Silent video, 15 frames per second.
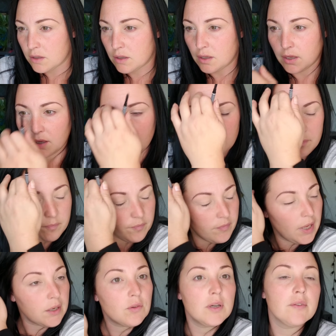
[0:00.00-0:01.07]

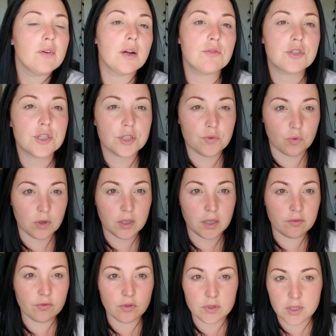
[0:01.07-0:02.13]
Back whenever I was just
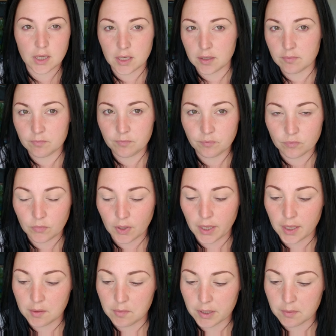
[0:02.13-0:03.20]
working full-time, I
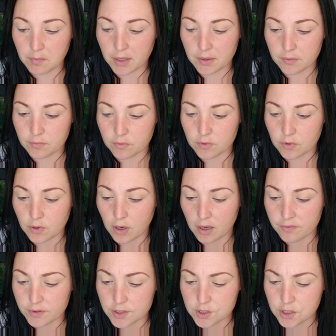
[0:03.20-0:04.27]
had like my
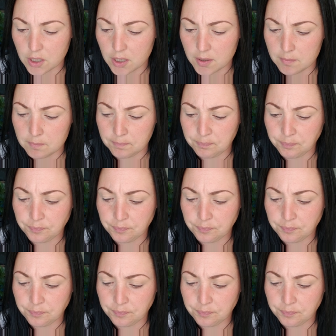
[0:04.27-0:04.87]
office job,